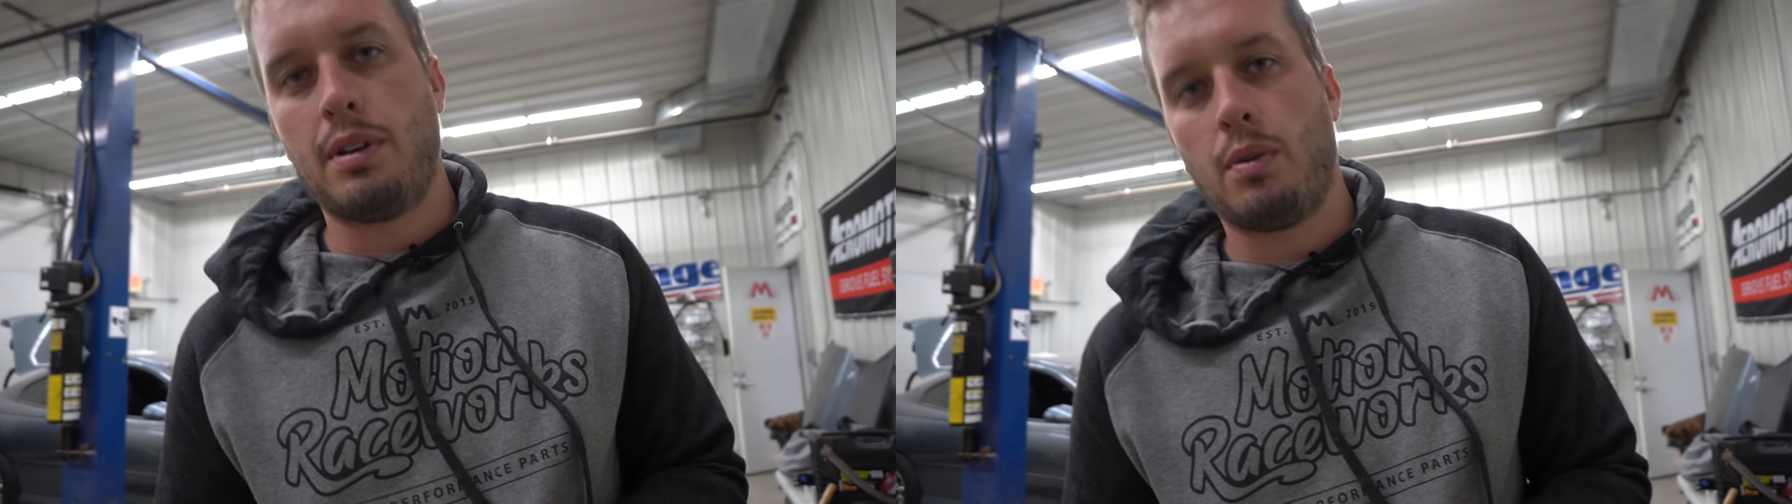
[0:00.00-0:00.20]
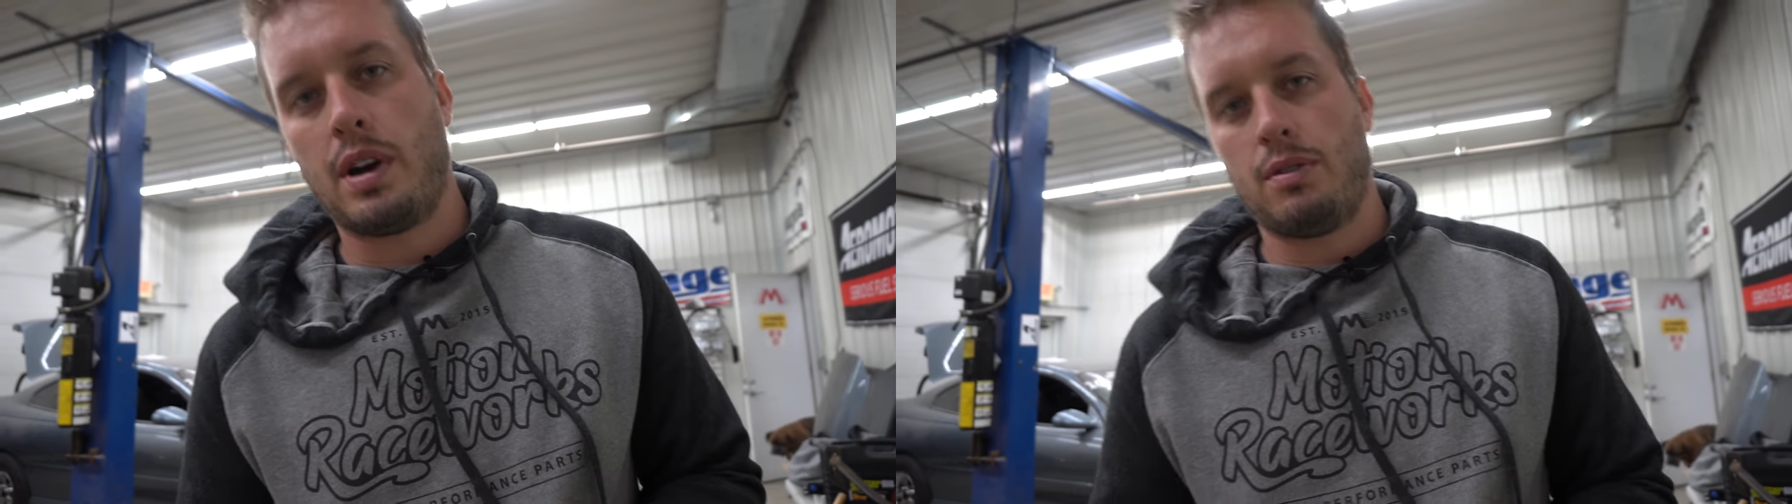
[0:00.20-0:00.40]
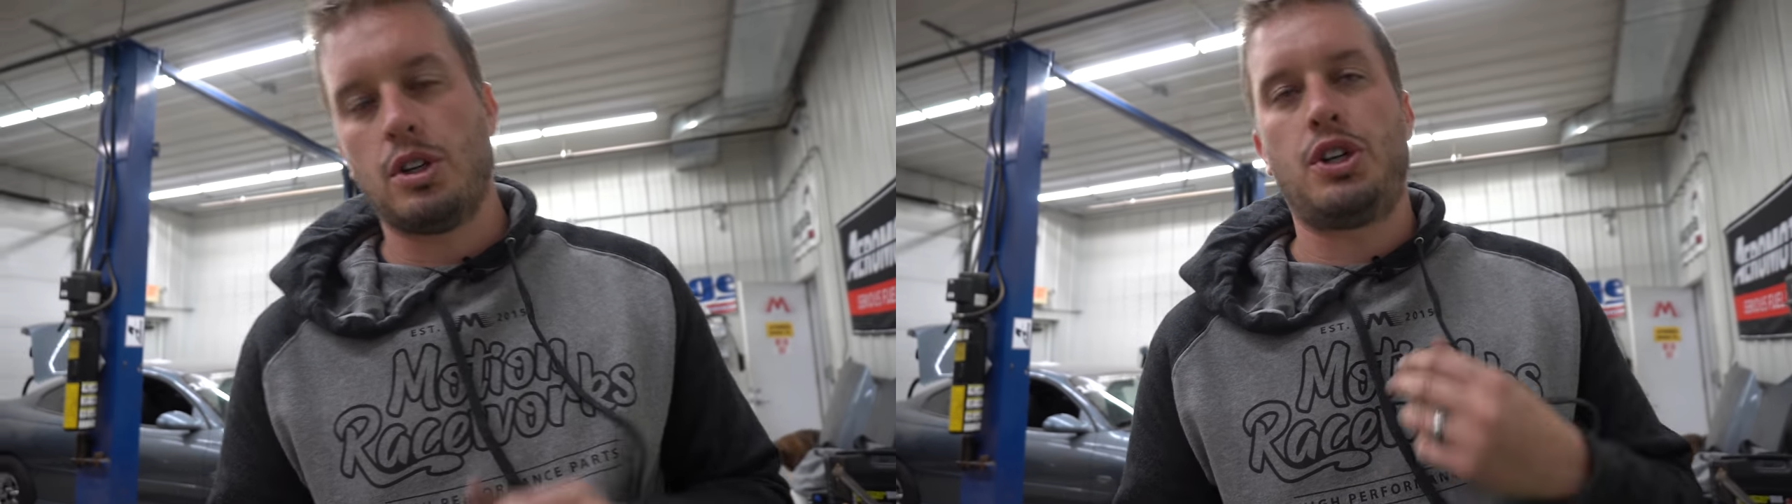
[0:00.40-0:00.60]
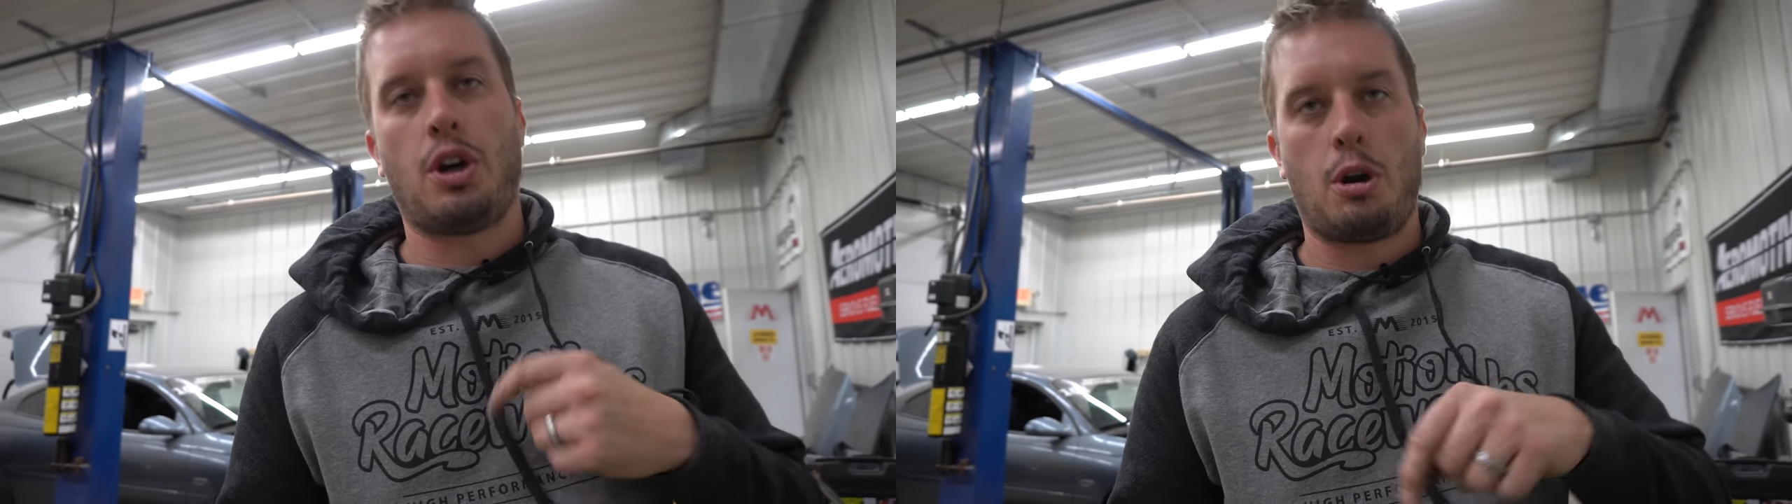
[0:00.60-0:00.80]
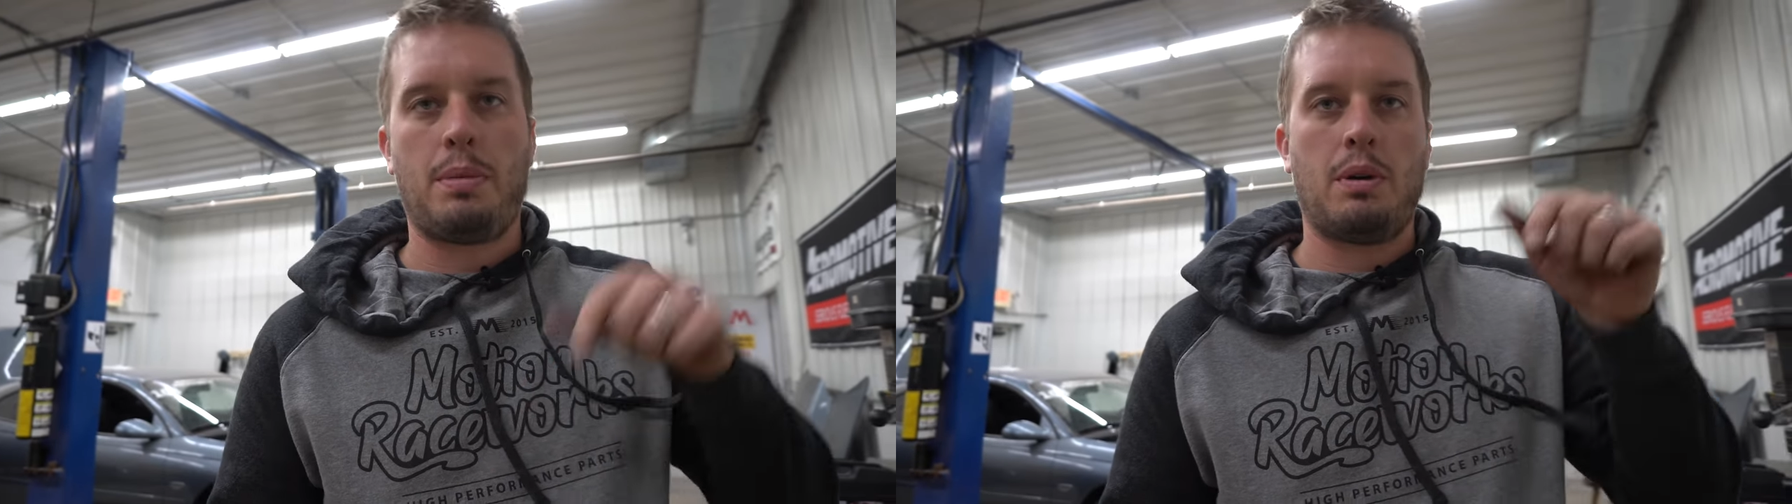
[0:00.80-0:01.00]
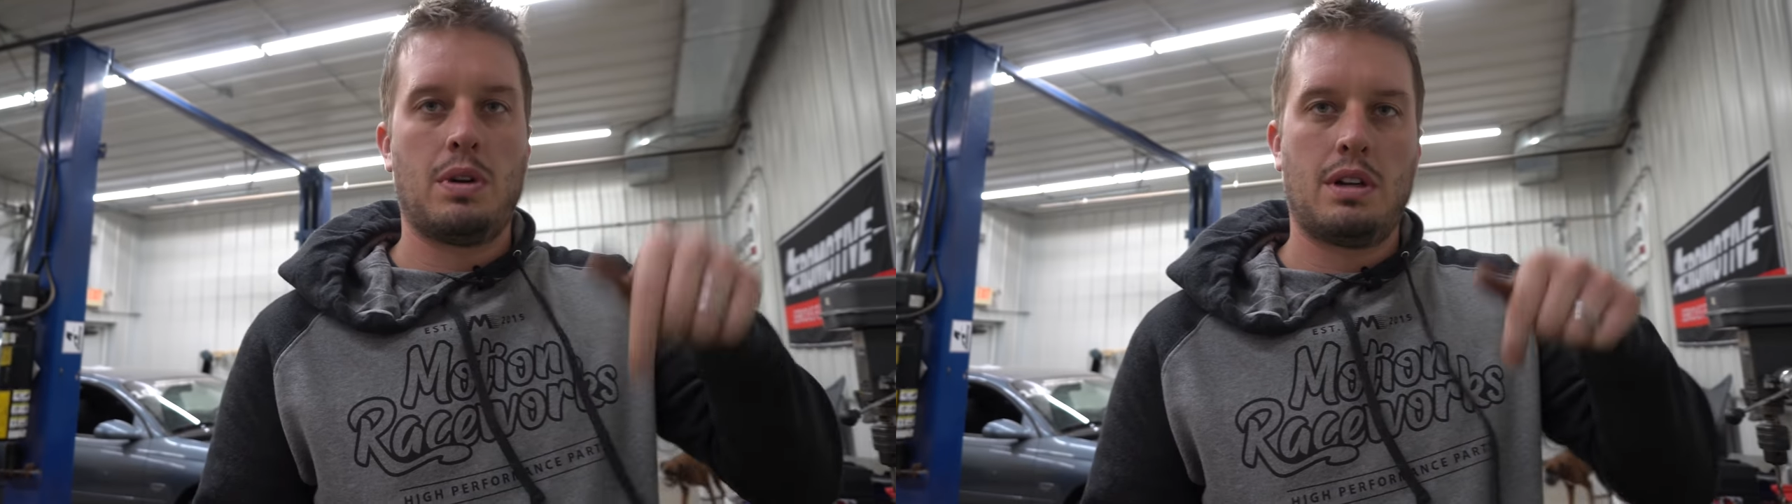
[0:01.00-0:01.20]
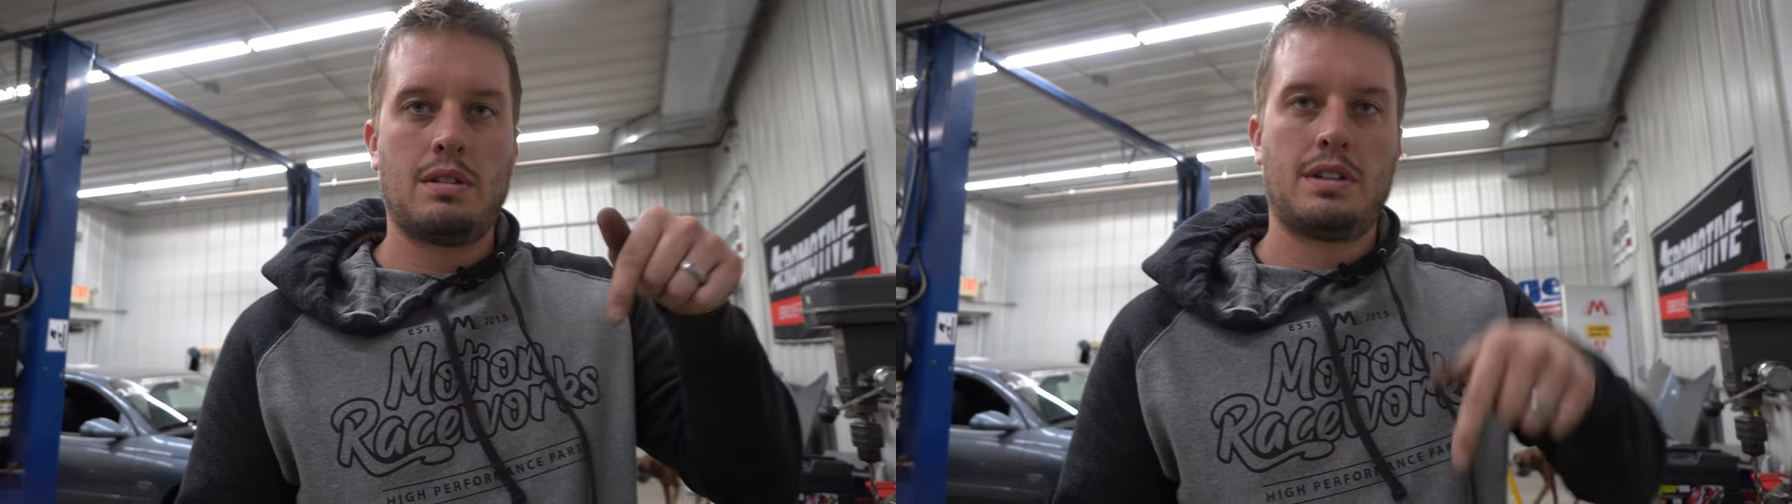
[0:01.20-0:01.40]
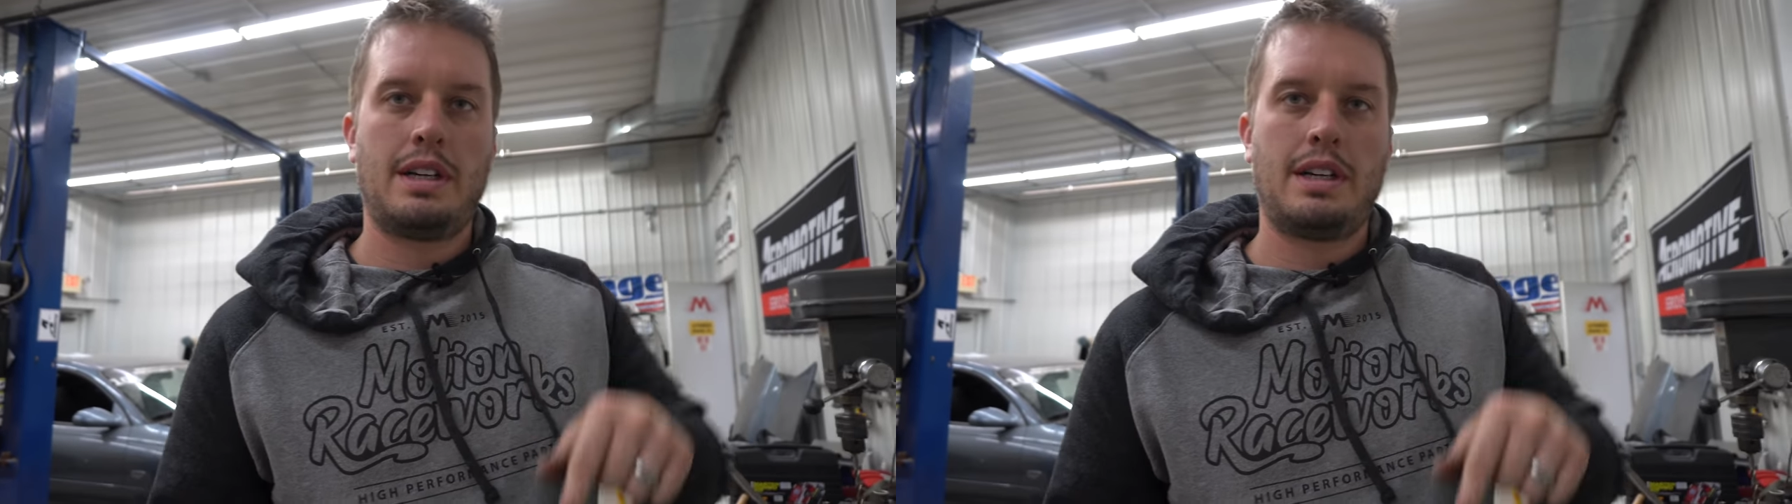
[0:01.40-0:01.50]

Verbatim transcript: and whatever sharp and we will